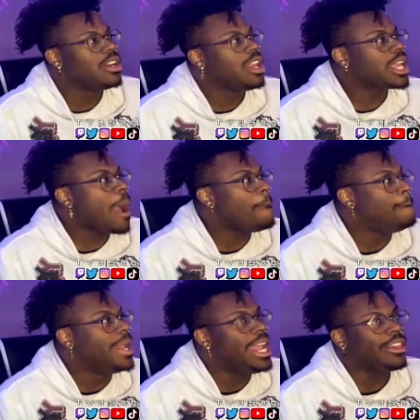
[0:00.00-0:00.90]
Look
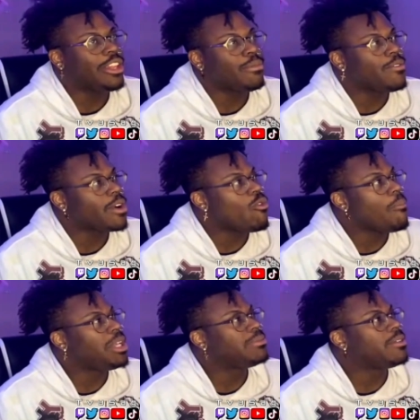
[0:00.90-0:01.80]
how big these motherfucking
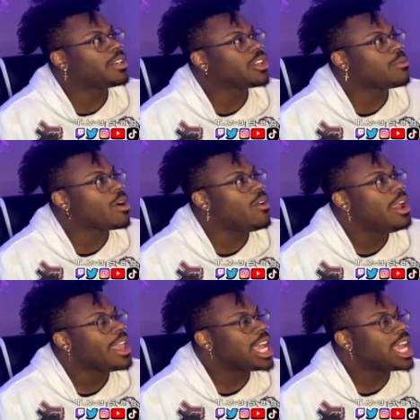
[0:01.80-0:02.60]
One Piece motherfuckers are, bro.